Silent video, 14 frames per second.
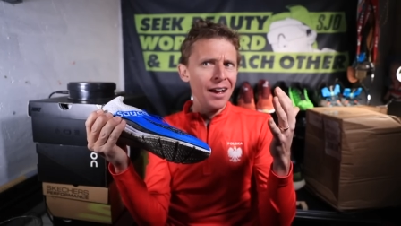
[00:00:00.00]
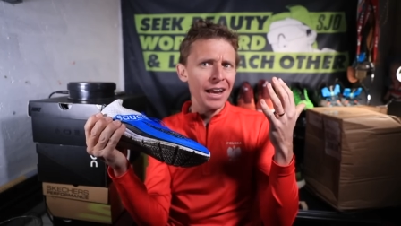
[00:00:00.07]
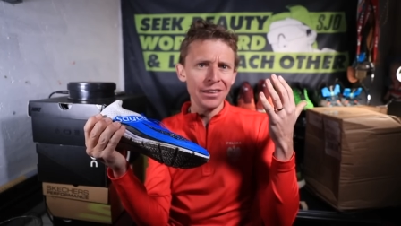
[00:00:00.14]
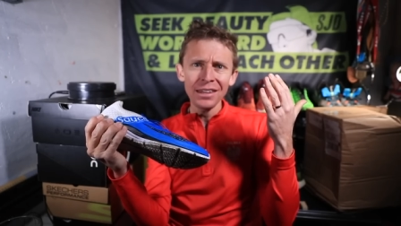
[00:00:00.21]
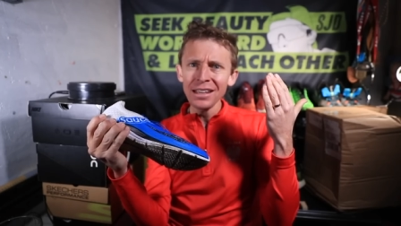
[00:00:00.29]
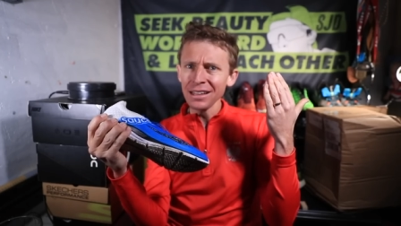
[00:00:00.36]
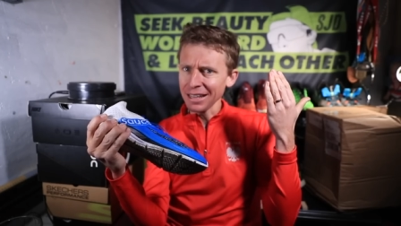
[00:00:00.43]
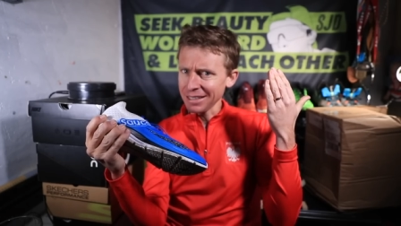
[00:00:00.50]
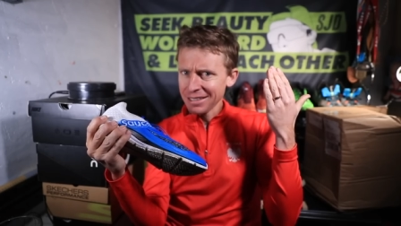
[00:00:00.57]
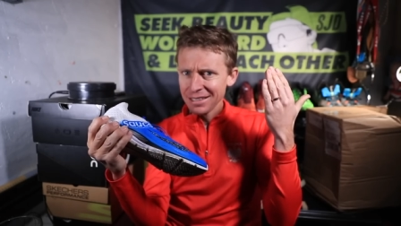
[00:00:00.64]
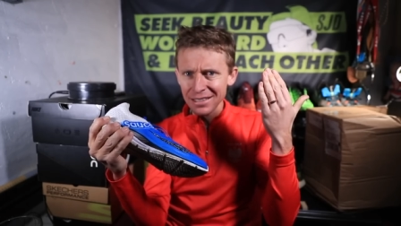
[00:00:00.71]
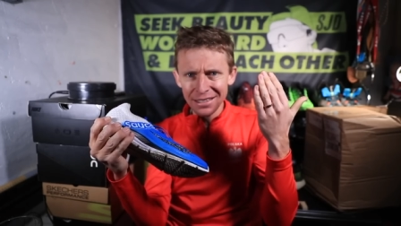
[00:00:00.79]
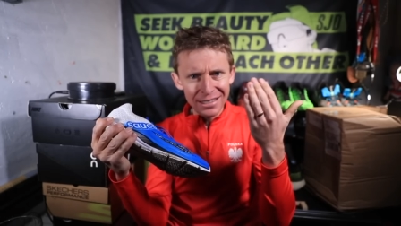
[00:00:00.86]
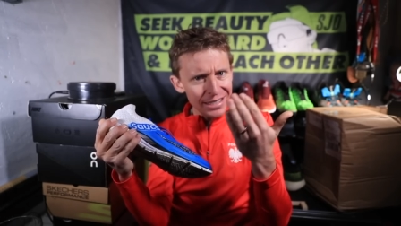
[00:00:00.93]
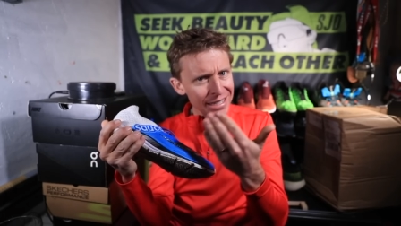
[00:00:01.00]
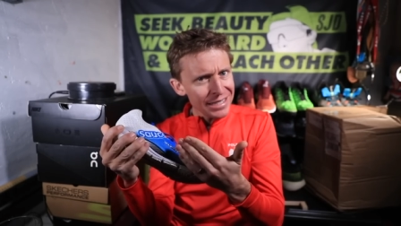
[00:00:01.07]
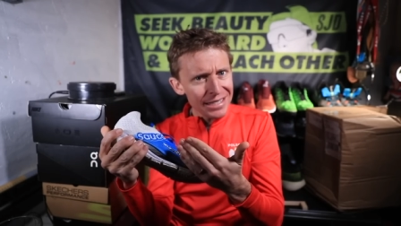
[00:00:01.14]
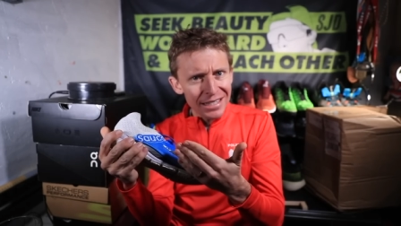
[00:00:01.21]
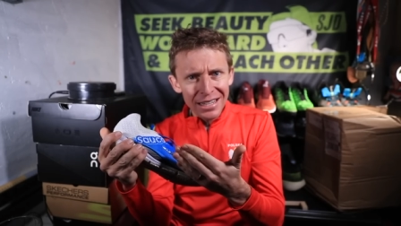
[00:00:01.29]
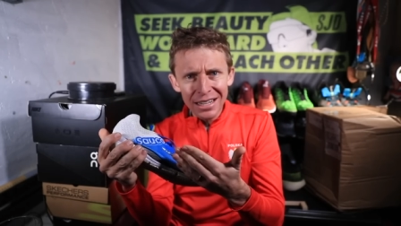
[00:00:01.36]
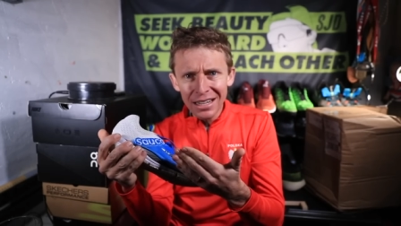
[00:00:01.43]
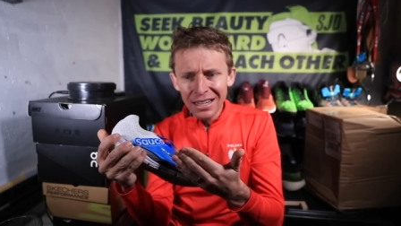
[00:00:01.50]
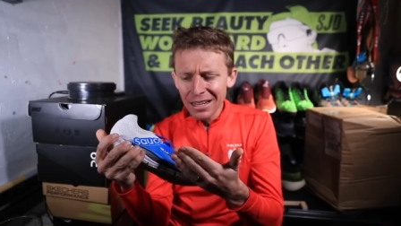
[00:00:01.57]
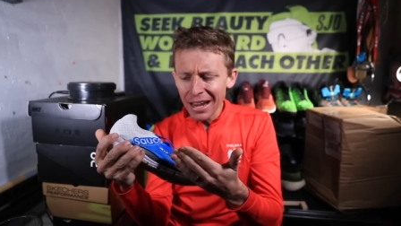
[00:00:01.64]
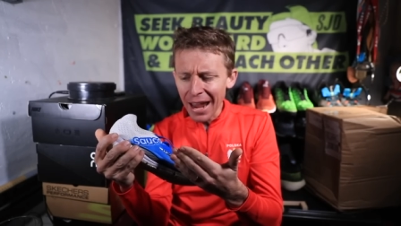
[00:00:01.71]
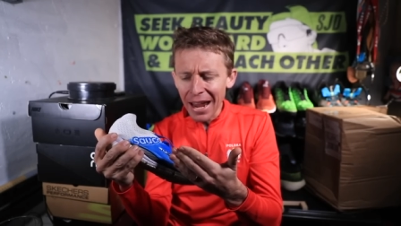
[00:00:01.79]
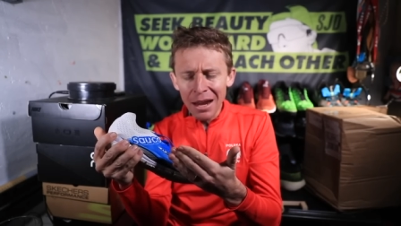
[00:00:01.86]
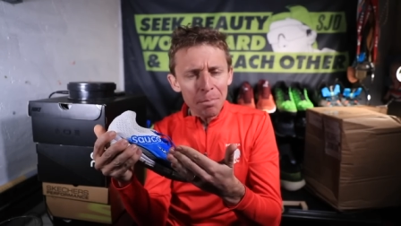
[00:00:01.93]
I think like
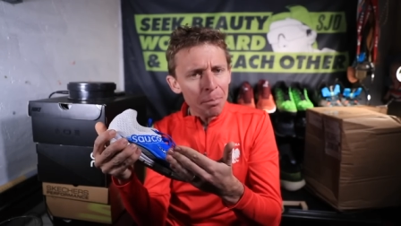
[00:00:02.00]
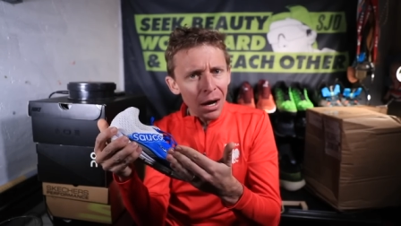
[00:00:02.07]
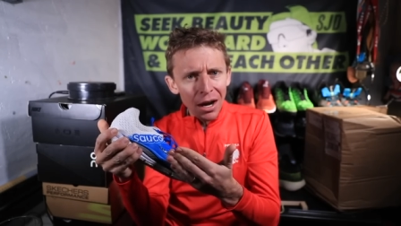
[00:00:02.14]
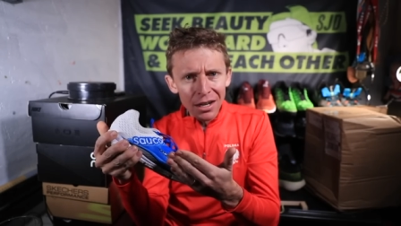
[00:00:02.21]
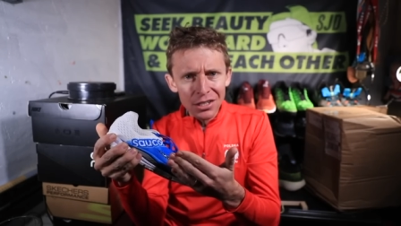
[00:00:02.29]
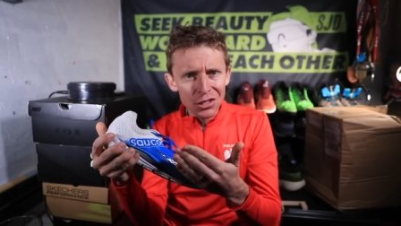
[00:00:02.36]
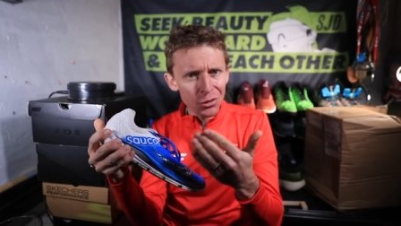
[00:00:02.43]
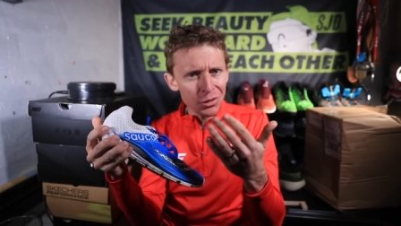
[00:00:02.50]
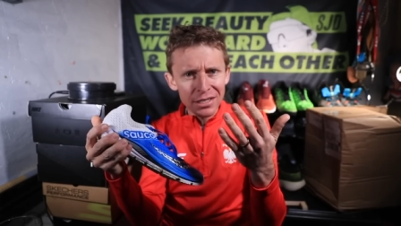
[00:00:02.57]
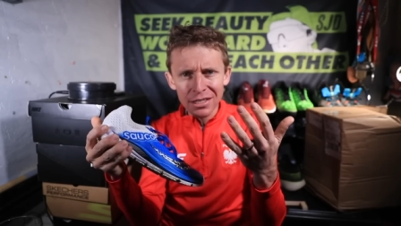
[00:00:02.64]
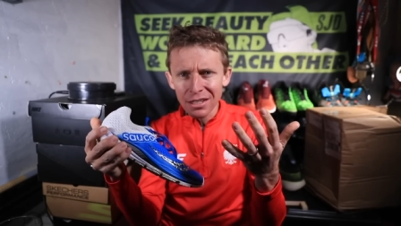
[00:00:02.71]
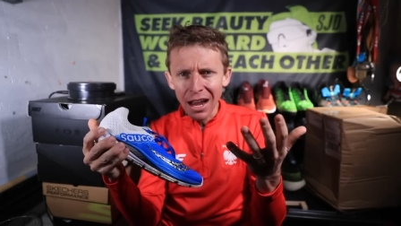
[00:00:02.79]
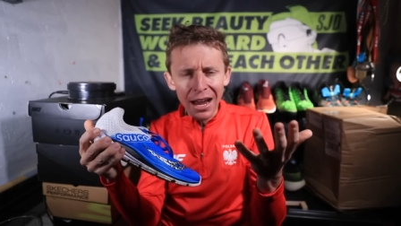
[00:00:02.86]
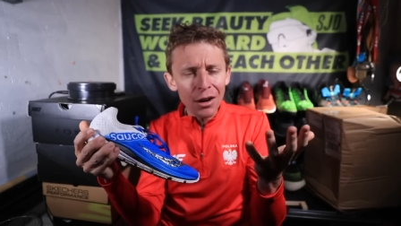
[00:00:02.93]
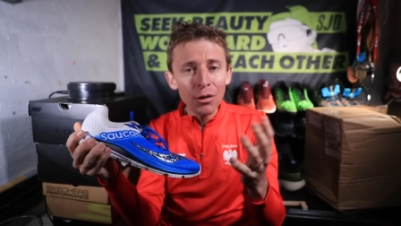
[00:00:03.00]
sixty-eight bucks or, I